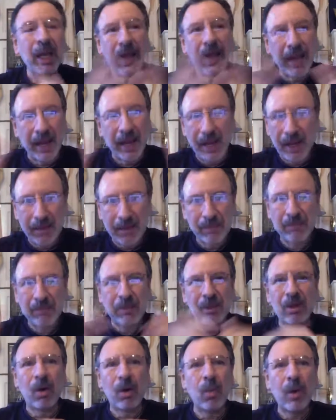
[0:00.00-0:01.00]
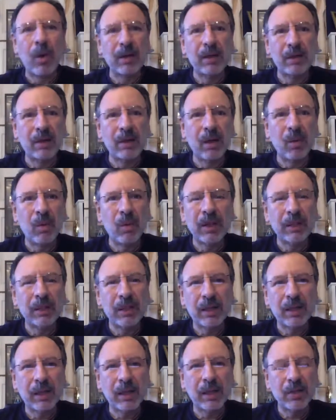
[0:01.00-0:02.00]
And no one
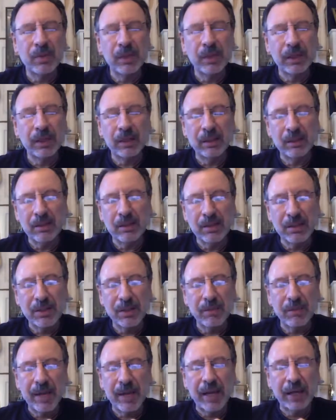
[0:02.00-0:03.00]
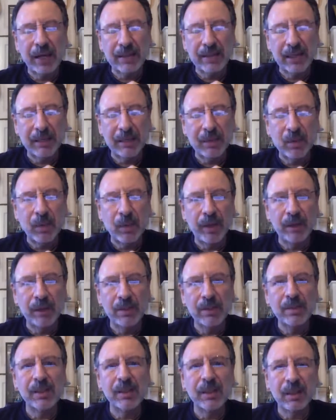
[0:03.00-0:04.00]
country can sit back and say, let me wait
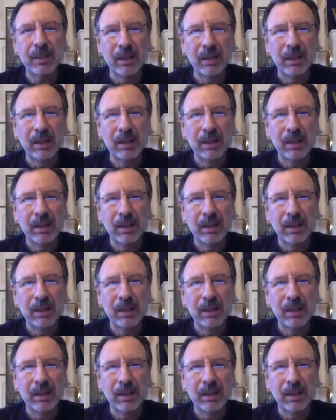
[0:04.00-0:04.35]
and see.